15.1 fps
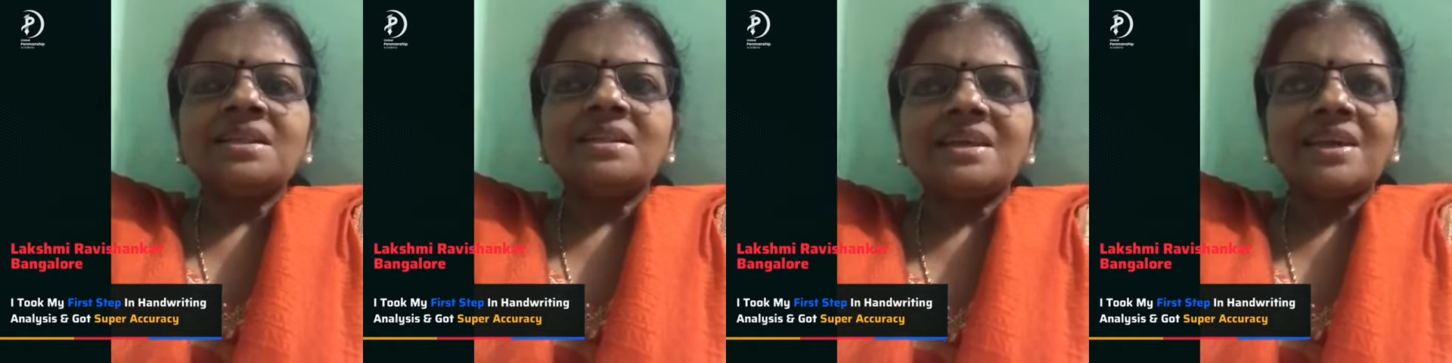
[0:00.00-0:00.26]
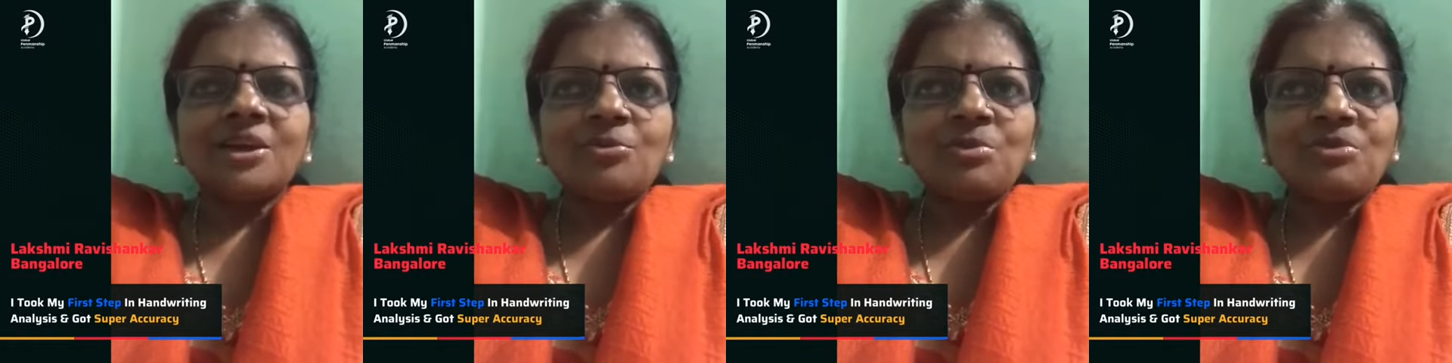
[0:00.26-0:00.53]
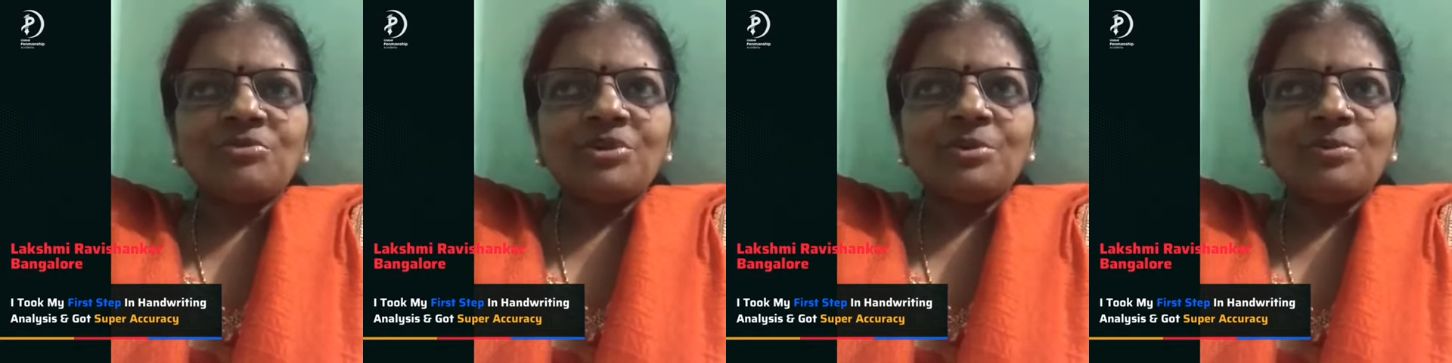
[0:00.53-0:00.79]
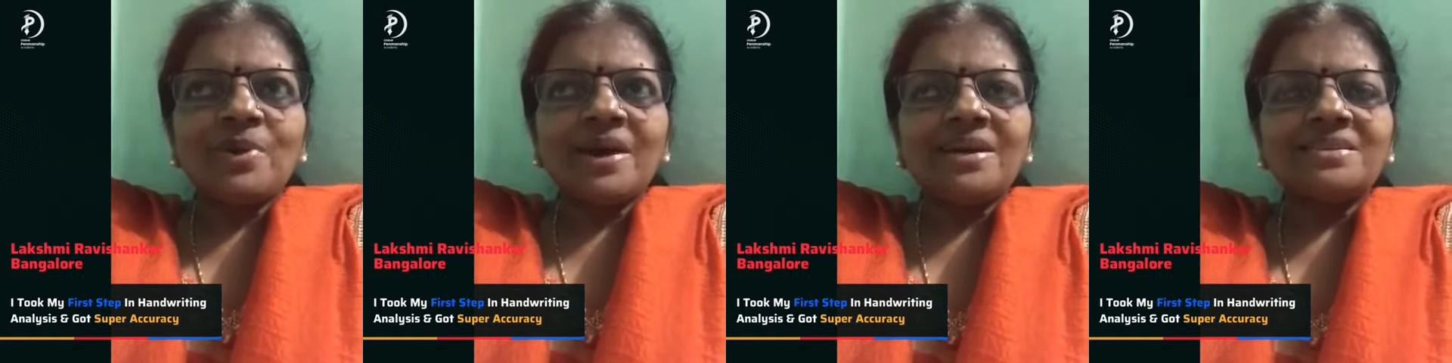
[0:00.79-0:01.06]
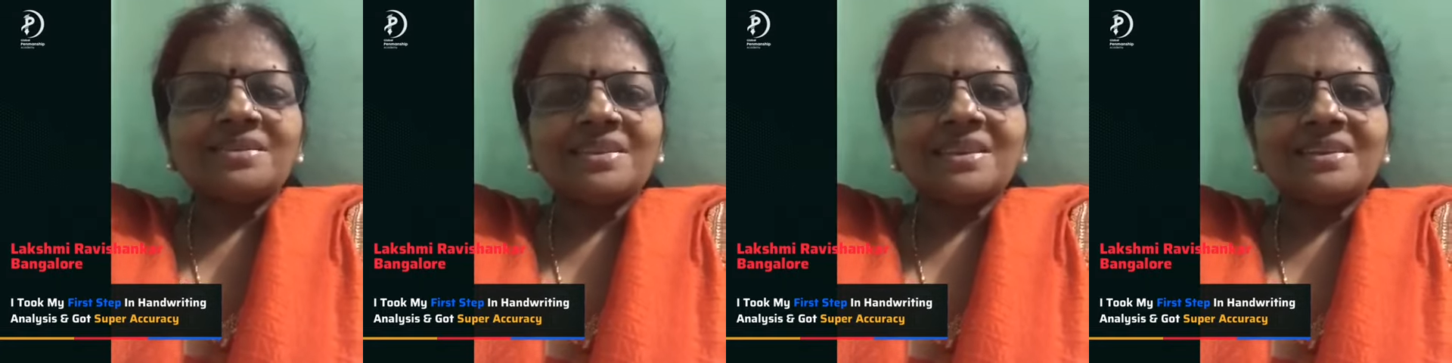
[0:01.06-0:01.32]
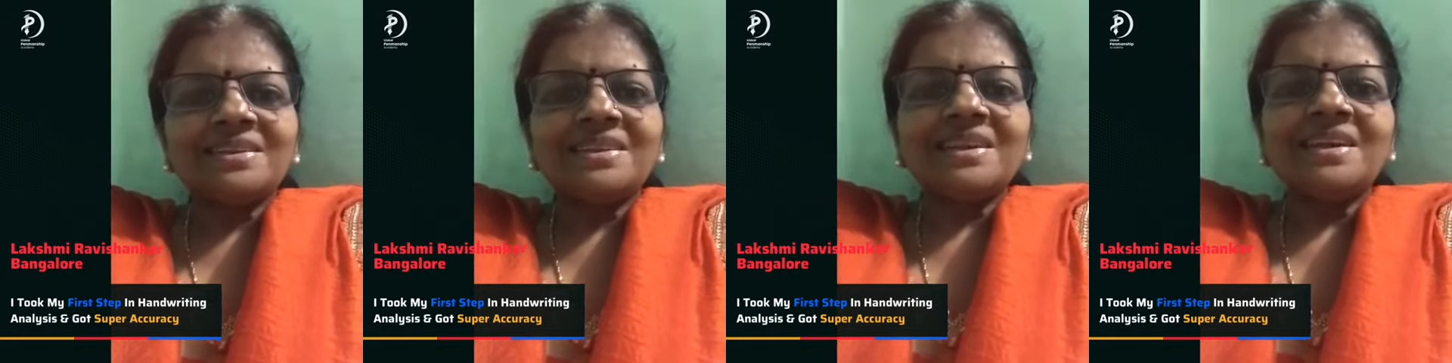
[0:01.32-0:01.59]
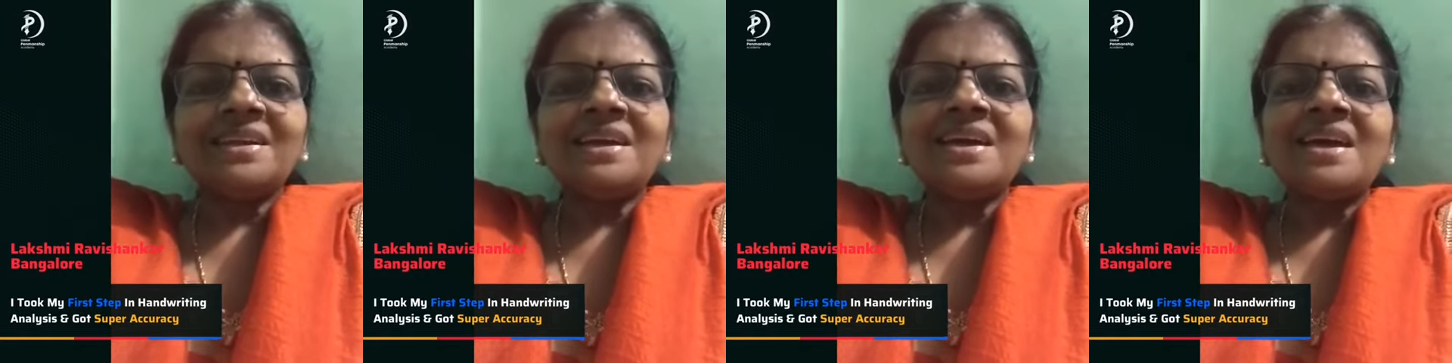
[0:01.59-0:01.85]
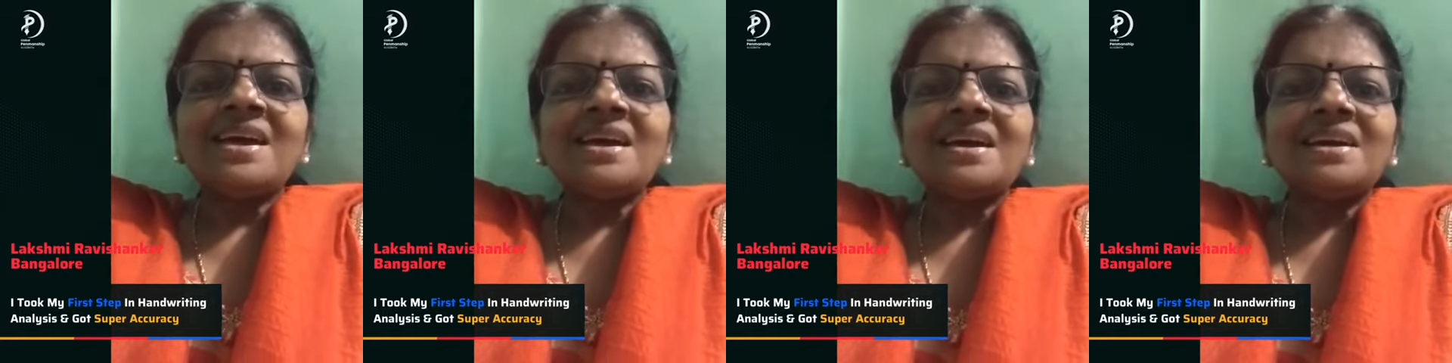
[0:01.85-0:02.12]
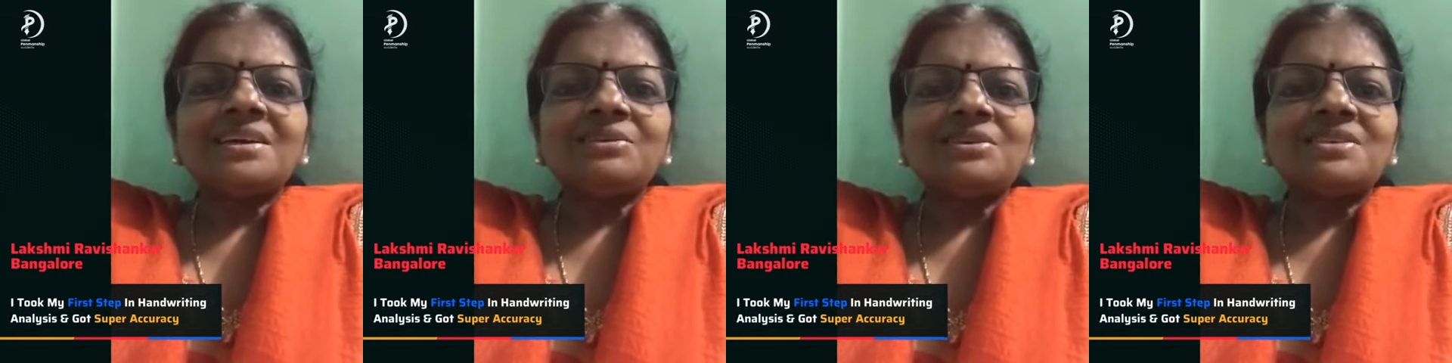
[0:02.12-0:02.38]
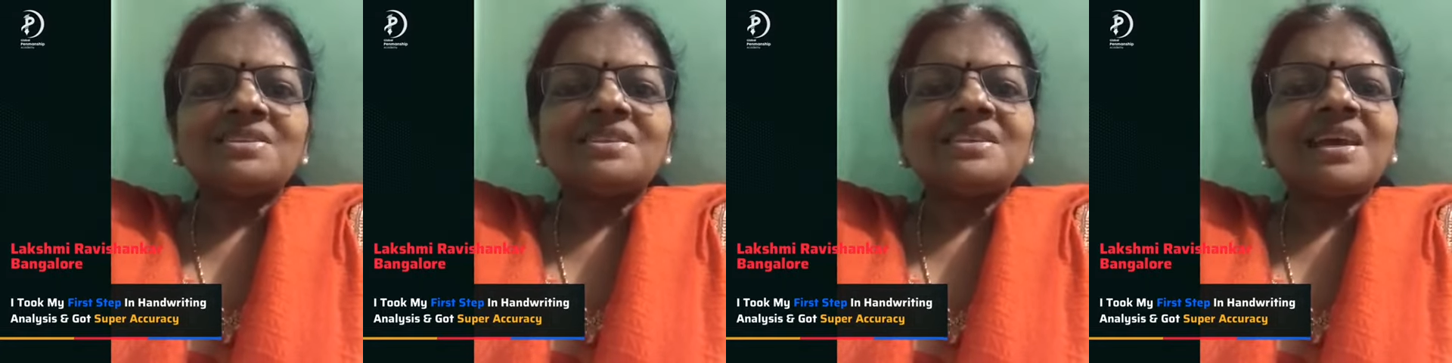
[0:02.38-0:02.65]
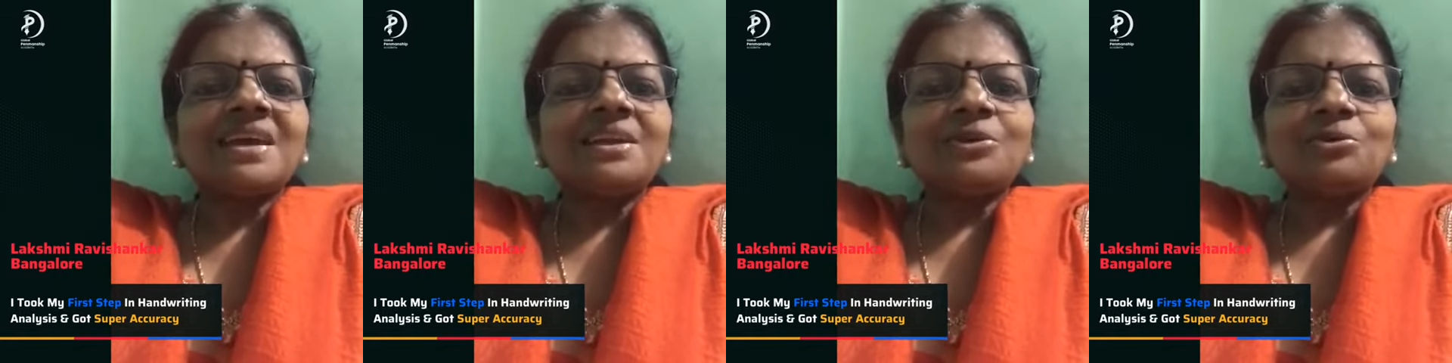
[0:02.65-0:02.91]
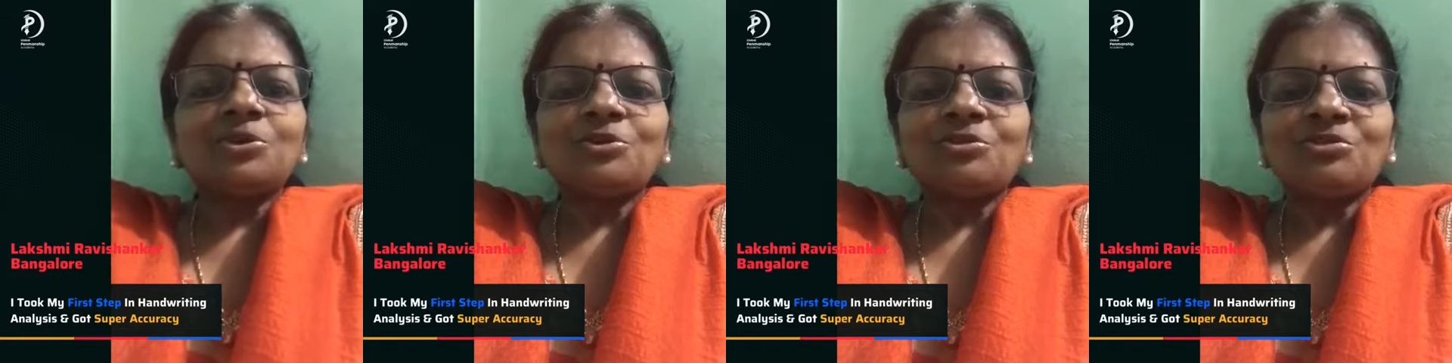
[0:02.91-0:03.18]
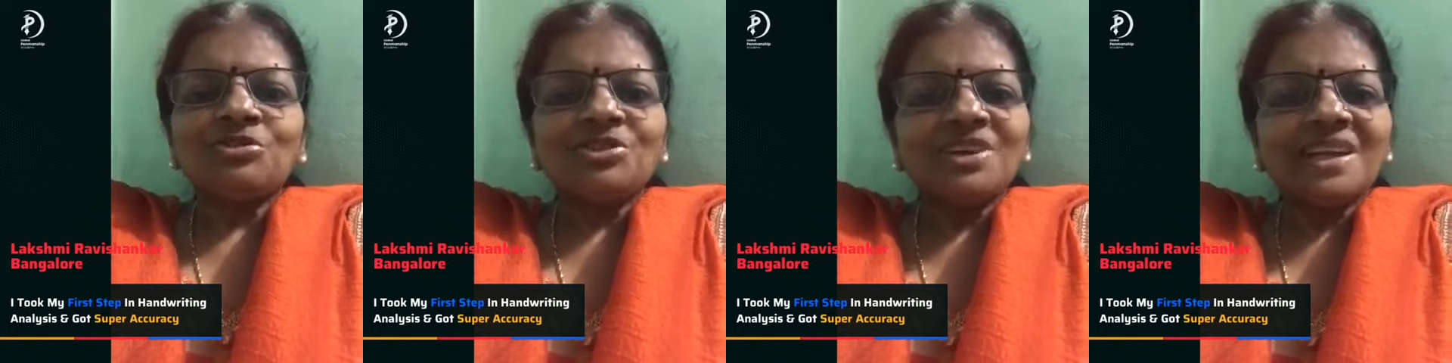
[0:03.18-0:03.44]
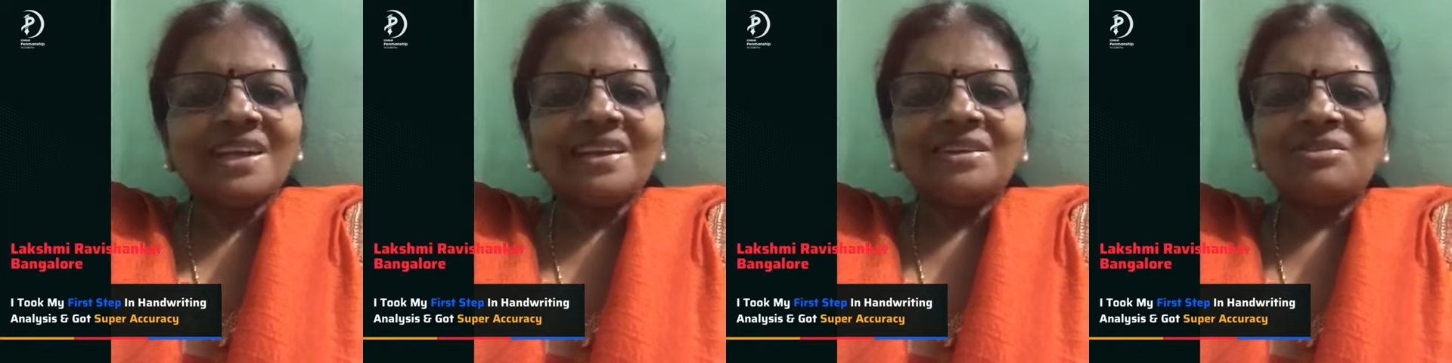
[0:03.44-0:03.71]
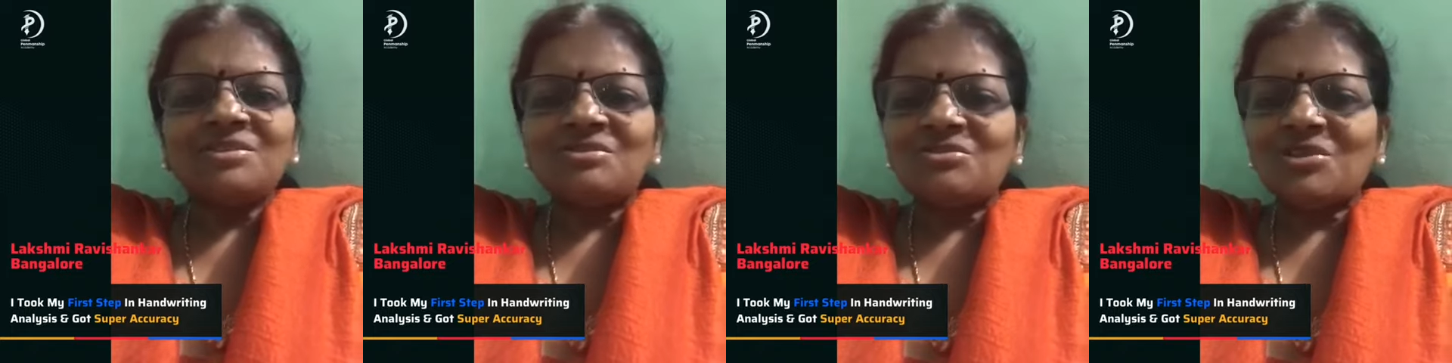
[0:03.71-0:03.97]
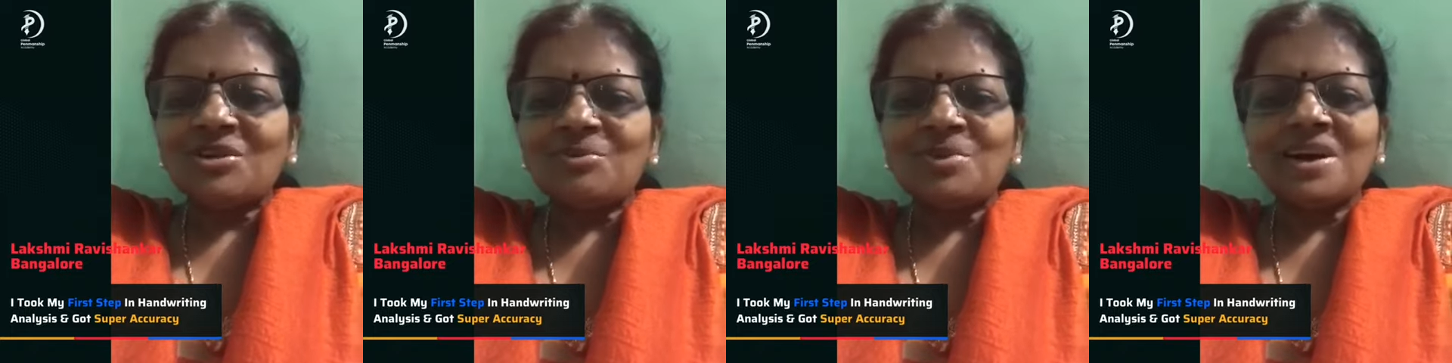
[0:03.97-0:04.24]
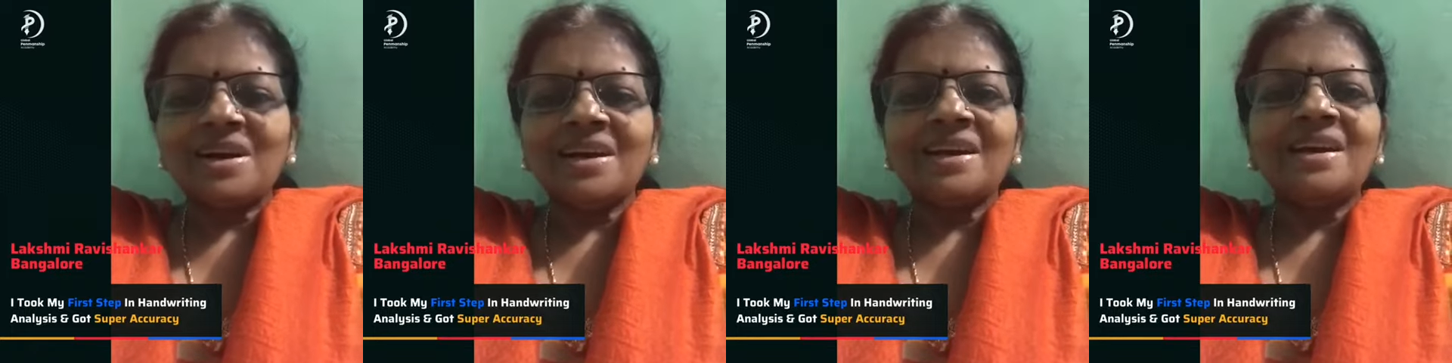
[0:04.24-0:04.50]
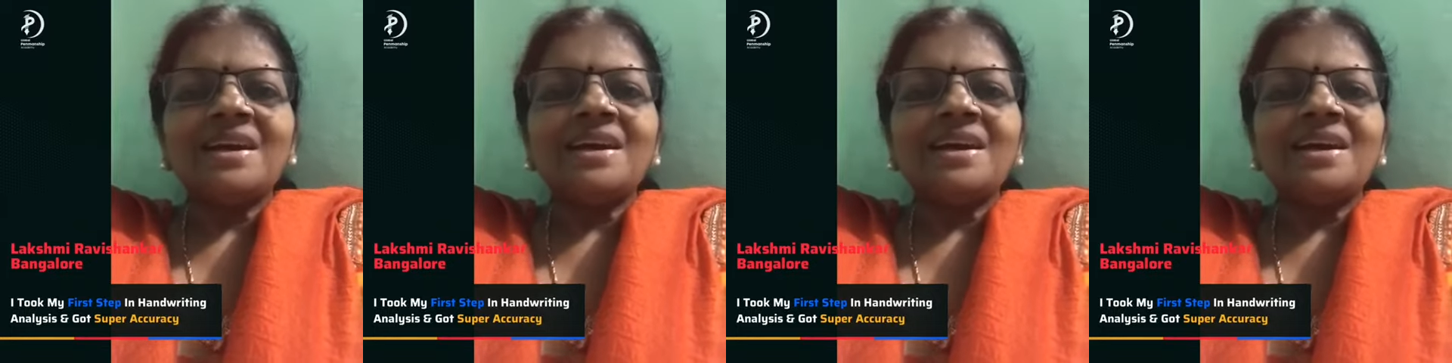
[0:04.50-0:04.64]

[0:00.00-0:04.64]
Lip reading: they gave me feedback saying that it was 8 out of 10 for my